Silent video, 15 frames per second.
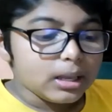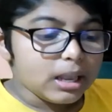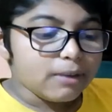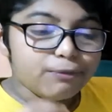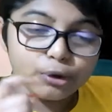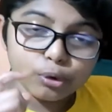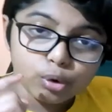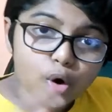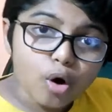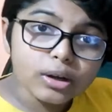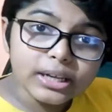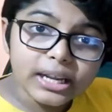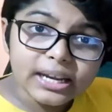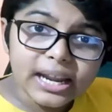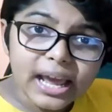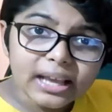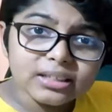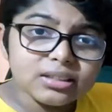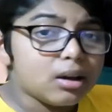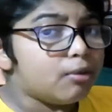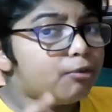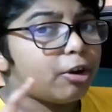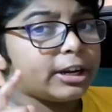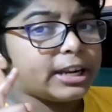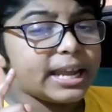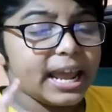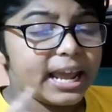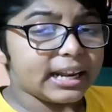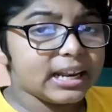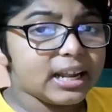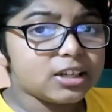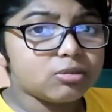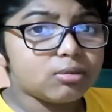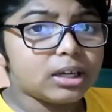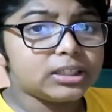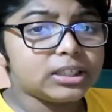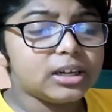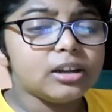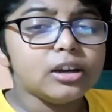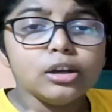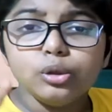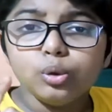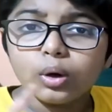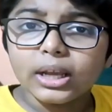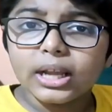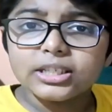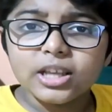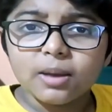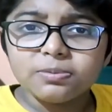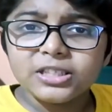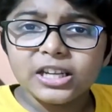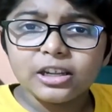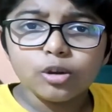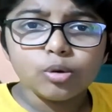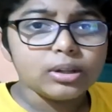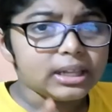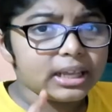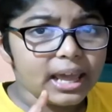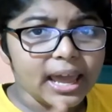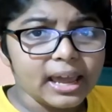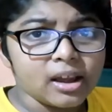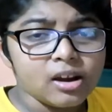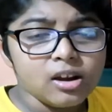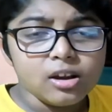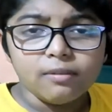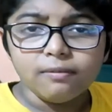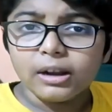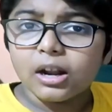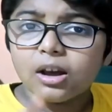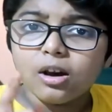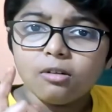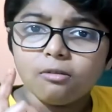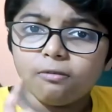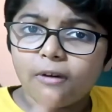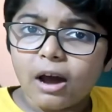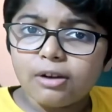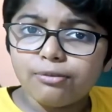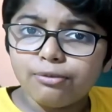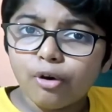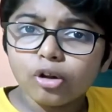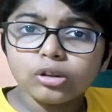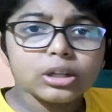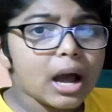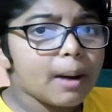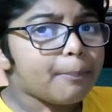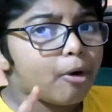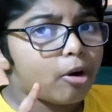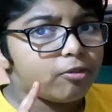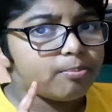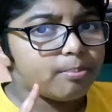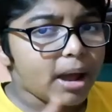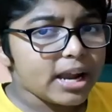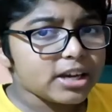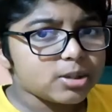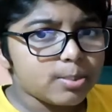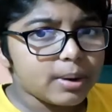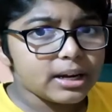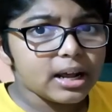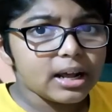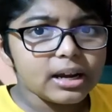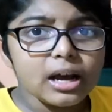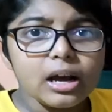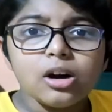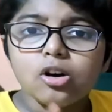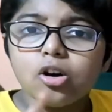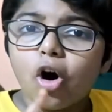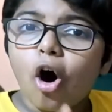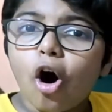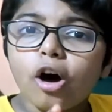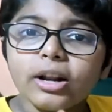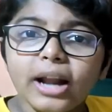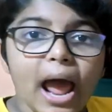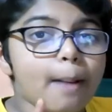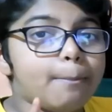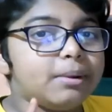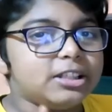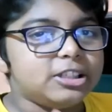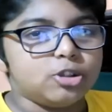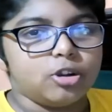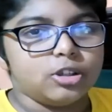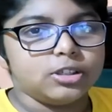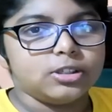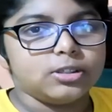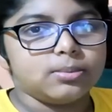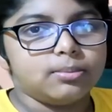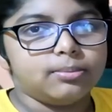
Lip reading: If you don't eat egg, for the eggless version, you can substitute the egg with 1/4 cup of mashed banana or apple sauce.